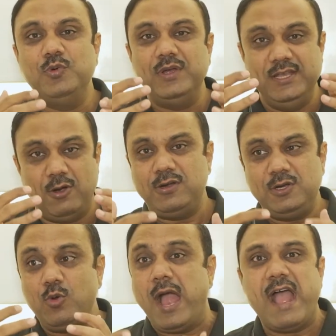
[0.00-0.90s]
in order
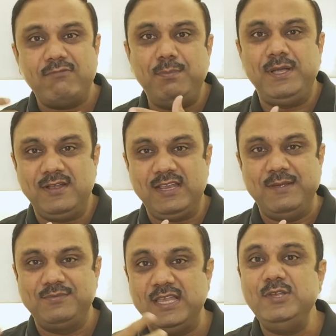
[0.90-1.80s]
to have a better
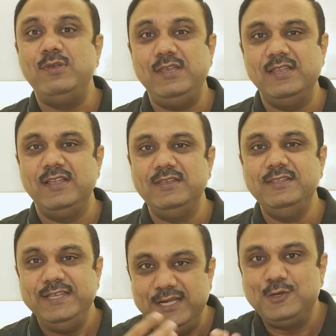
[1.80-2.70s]
lifestyle, you will
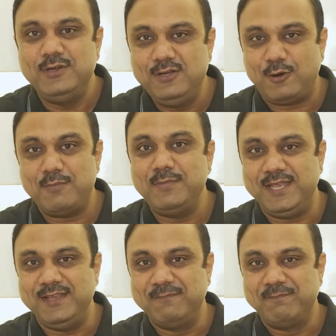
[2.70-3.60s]
need a lot of
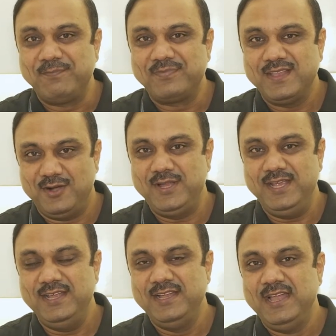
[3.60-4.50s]
money.
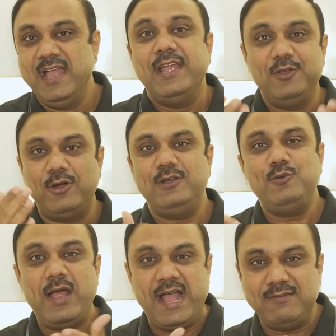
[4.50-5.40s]
Okay? In order
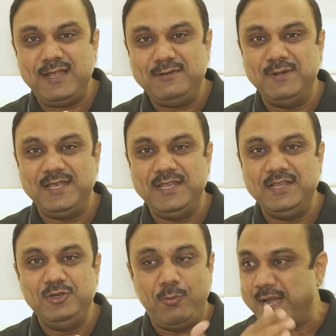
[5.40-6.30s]
to have that money,
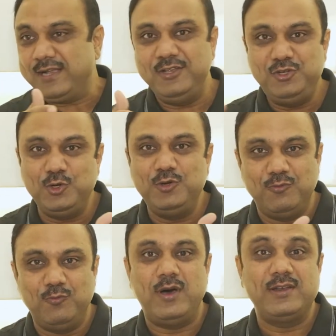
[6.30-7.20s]
your practice
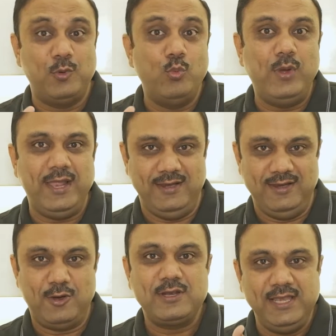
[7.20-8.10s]
should work well
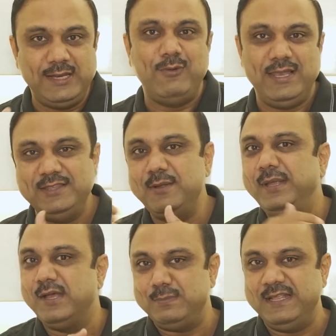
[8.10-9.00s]
or click well in the
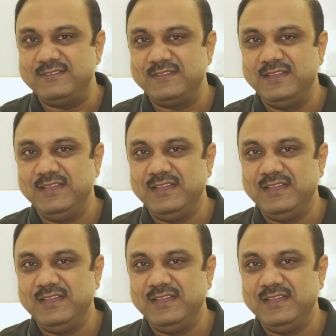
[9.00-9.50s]
bigger place.